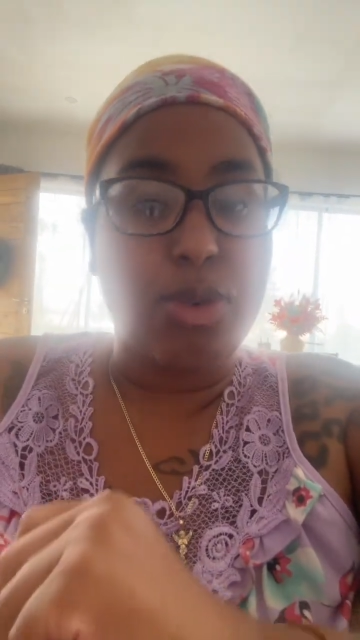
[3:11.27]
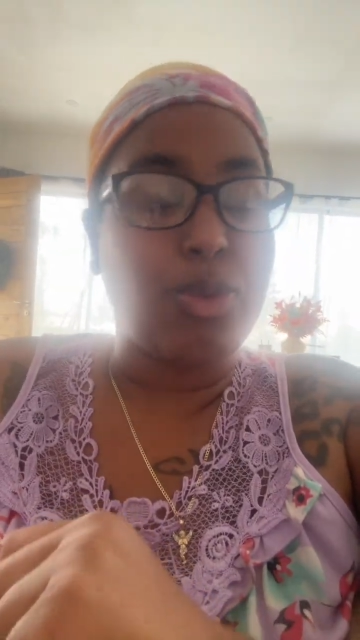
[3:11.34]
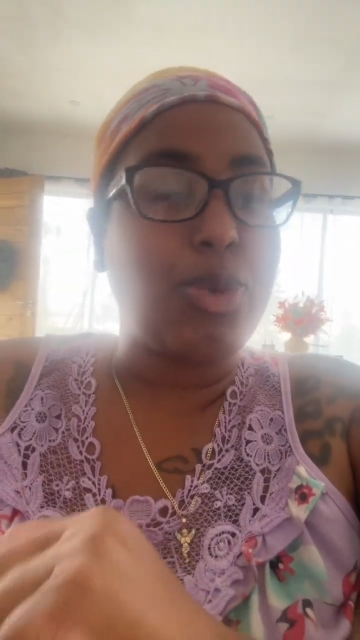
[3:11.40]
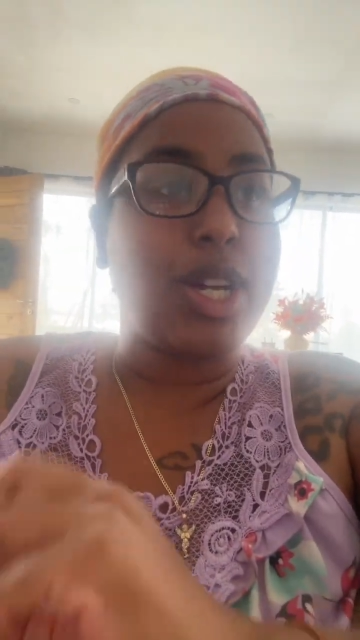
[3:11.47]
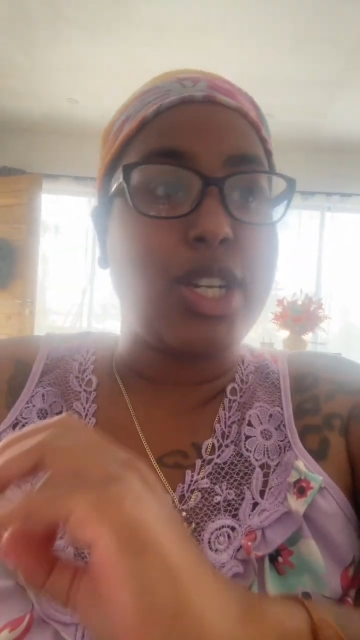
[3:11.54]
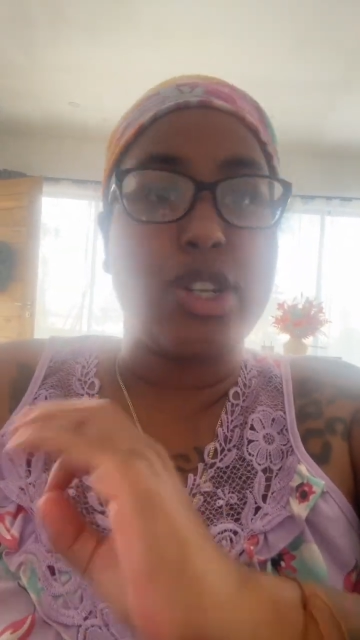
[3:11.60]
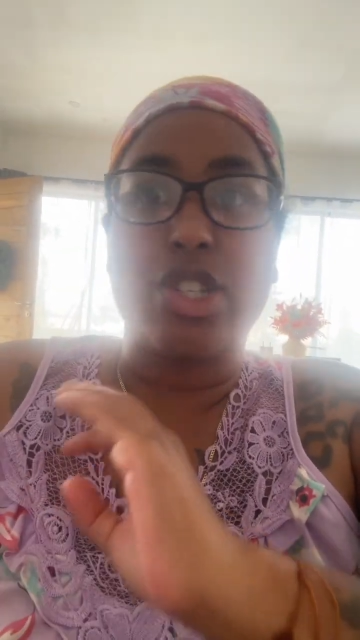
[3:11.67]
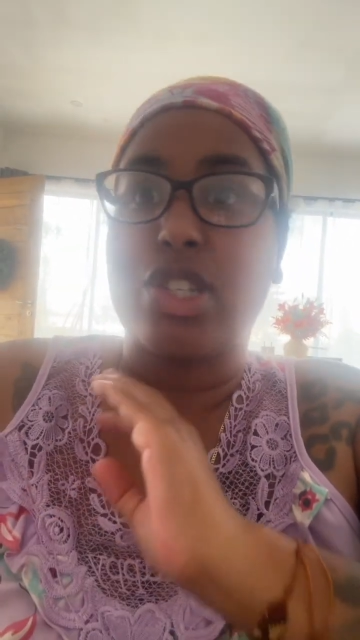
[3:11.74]

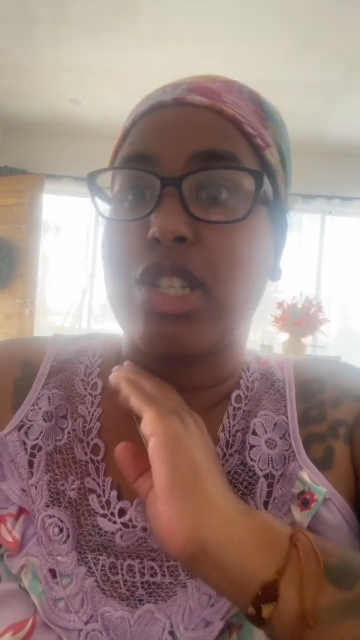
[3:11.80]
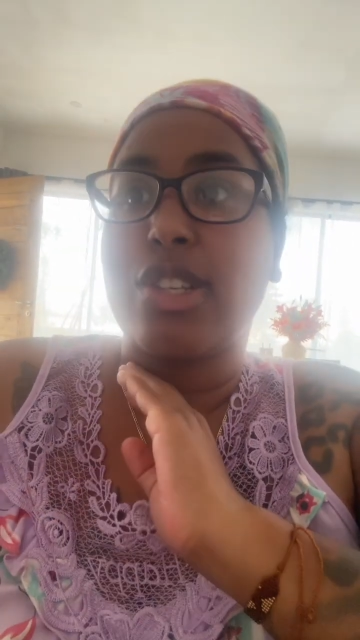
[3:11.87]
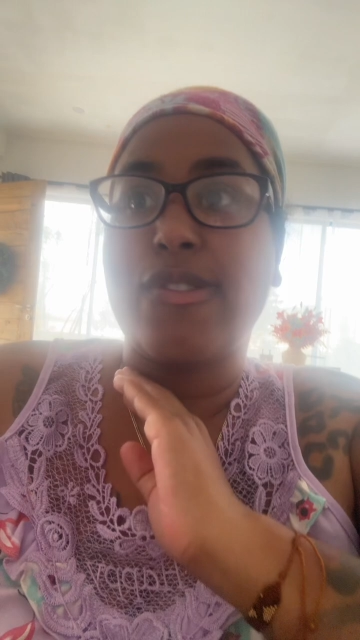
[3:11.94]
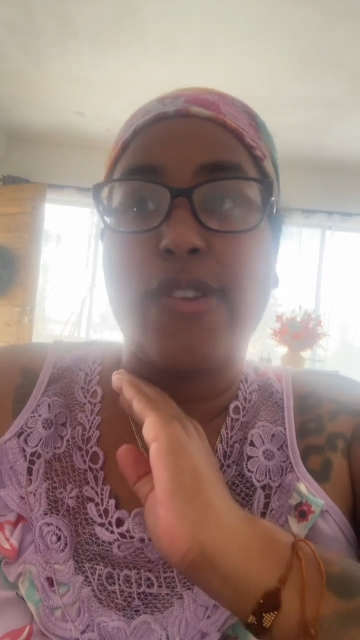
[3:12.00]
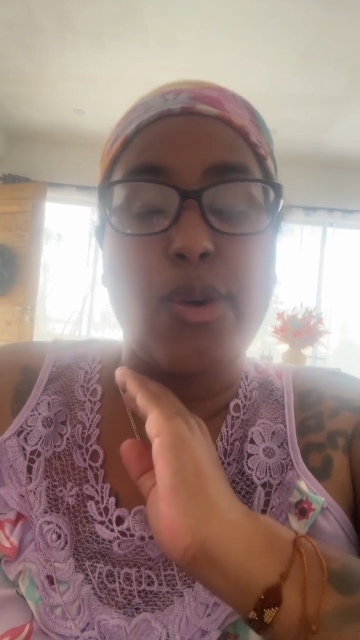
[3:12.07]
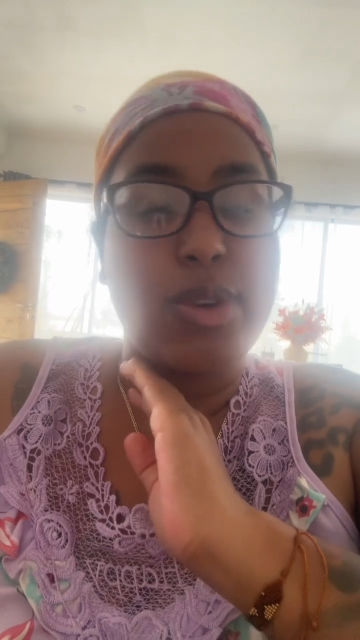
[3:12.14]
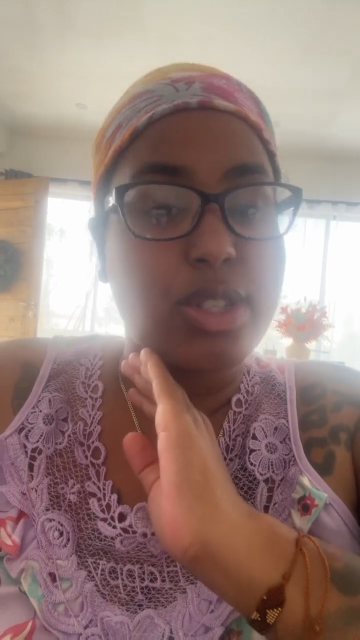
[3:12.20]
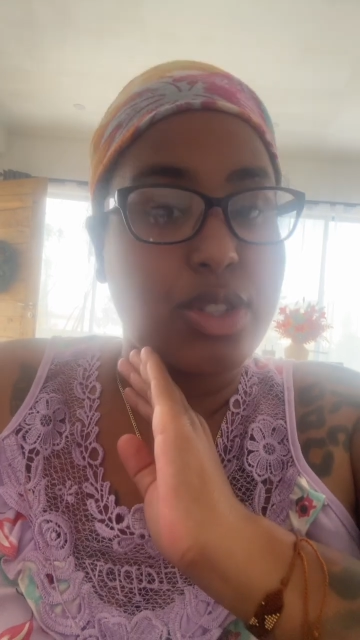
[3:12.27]
where you're just
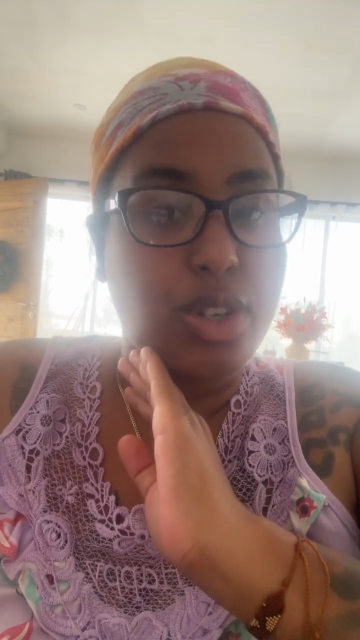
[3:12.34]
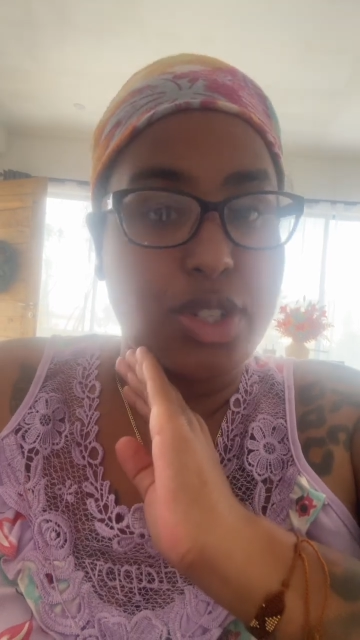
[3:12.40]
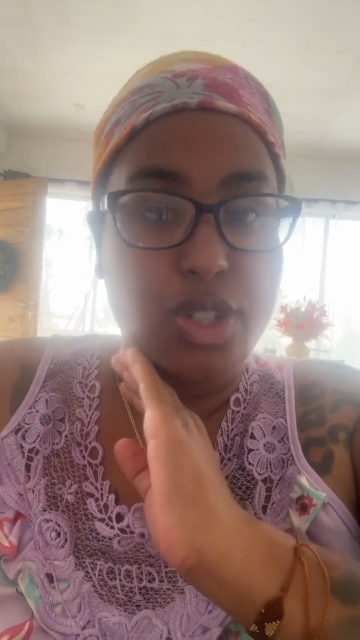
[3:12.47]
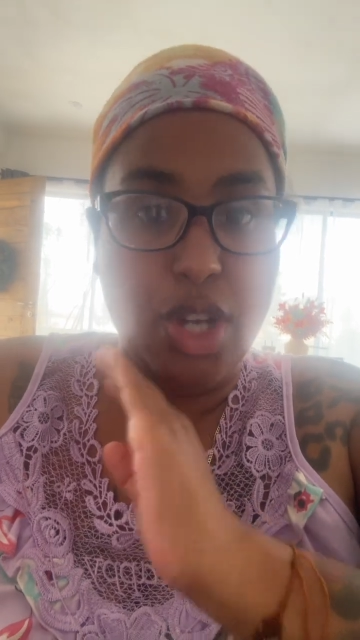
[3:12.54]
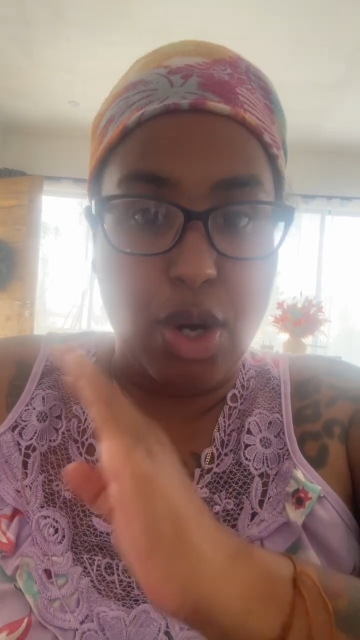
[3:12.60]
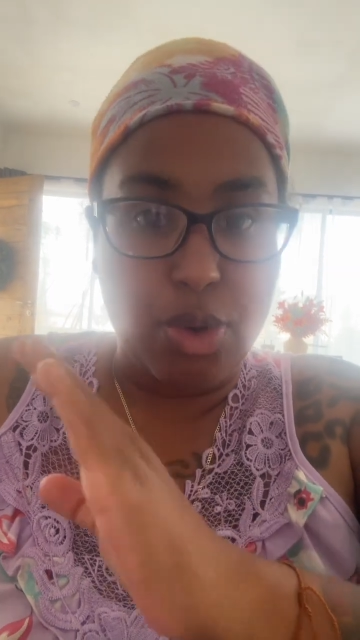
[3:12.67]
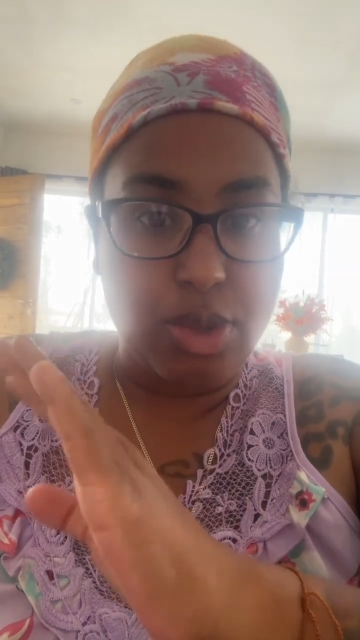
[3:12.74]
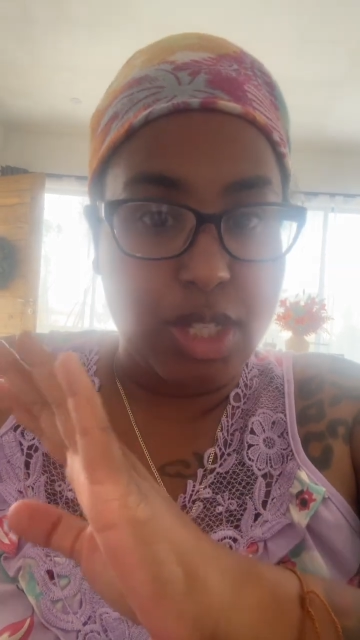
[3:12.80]
focused on
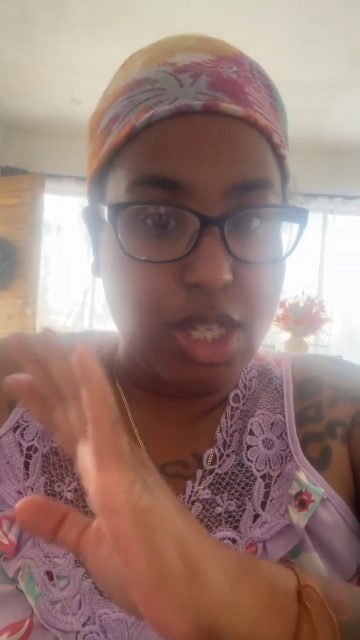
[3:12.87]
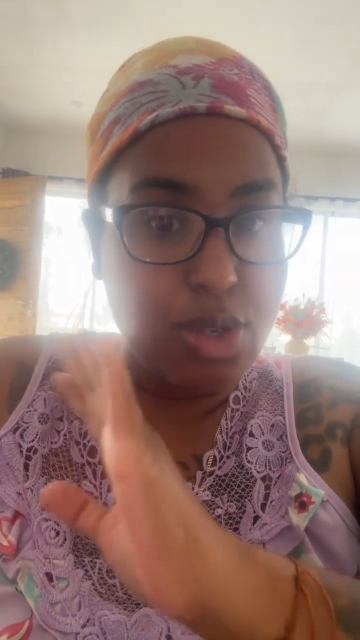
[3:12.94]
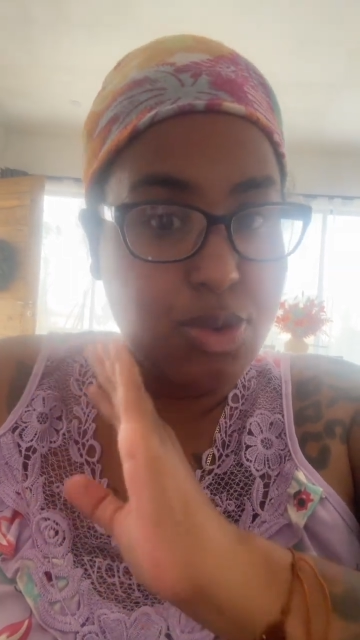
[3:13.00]
doughs and